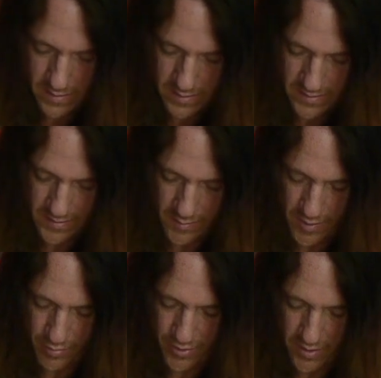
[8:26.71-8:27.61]
So I'm
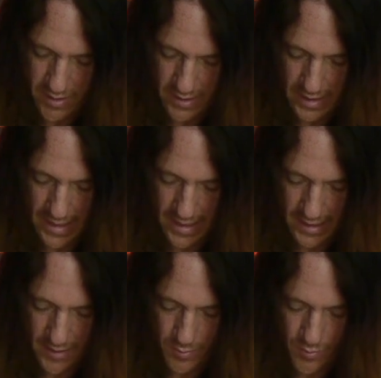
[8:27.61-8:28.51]
going to put it on
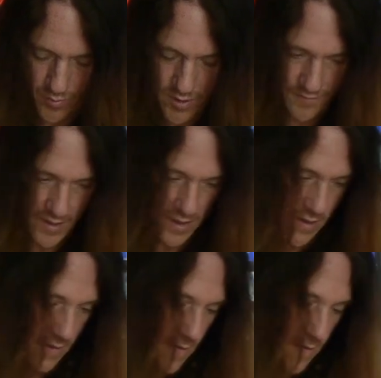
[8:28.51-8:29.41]
leg number 1 over
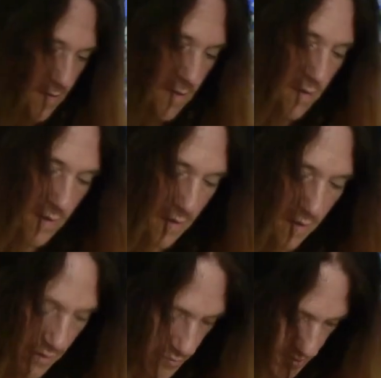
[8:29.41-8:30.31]
here.
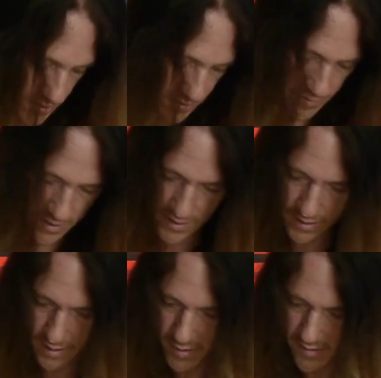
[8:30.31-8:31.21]
Oh shoot, I didn't
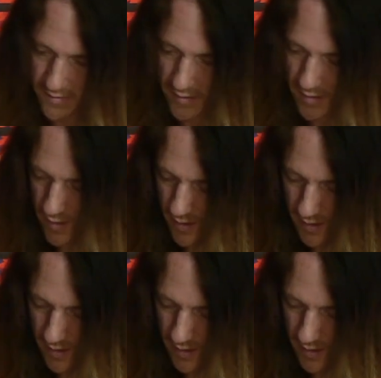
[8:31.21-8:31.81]
get my solder.